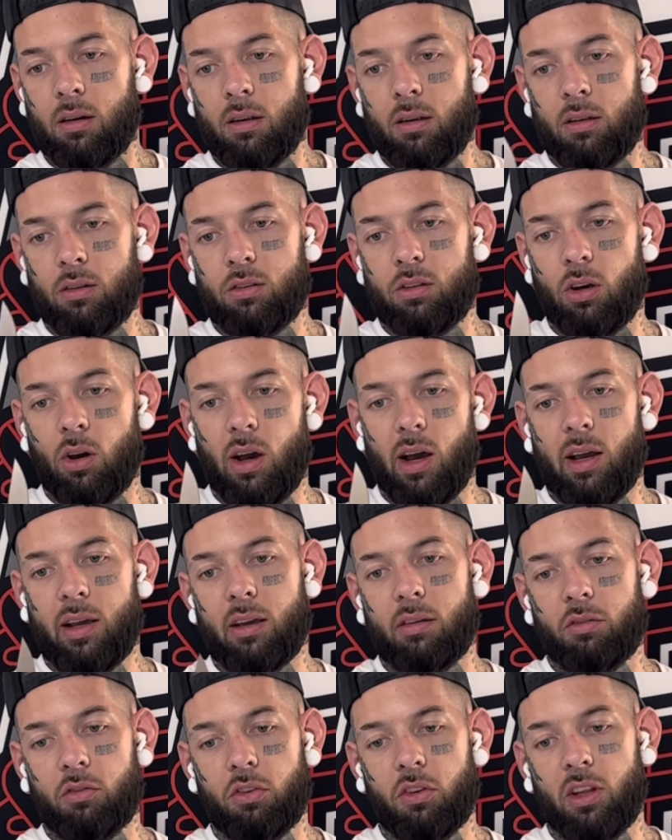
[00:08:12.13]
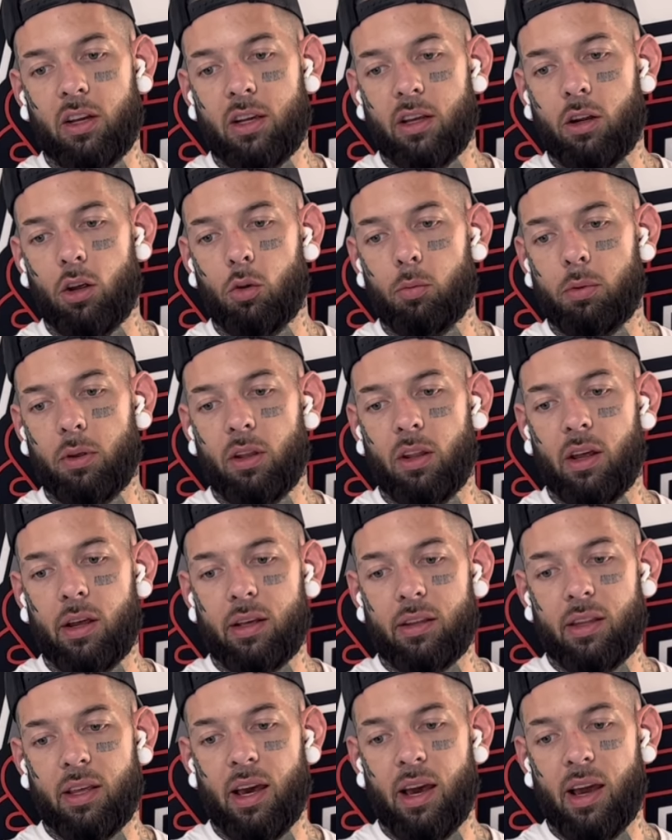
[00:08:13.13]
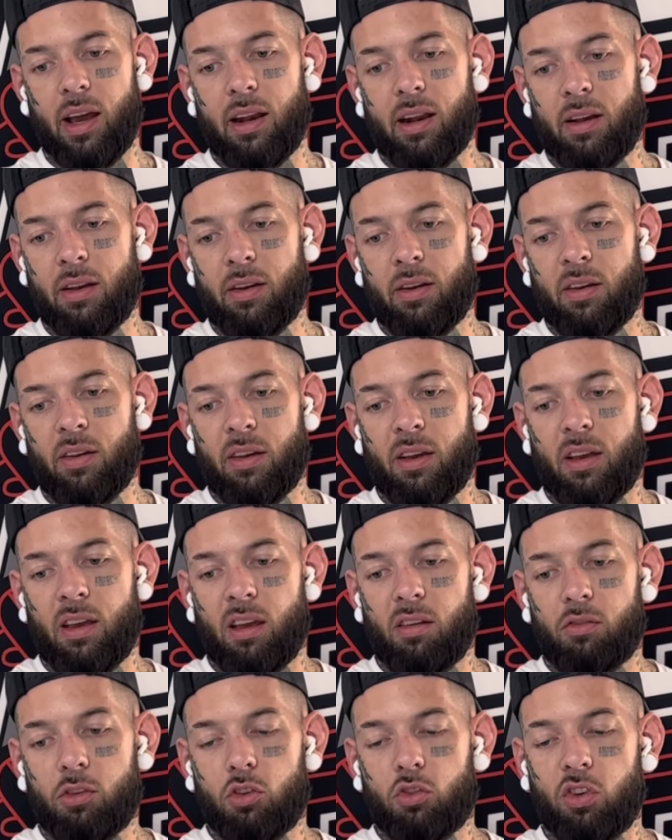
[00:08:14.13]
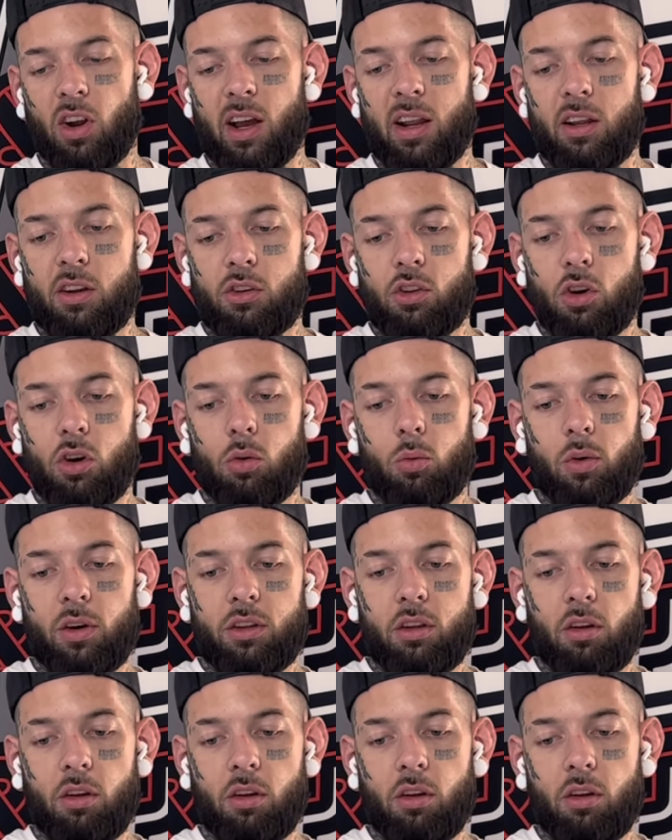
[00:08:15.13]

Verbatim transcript: So I can flick it open like that. If you try to do it with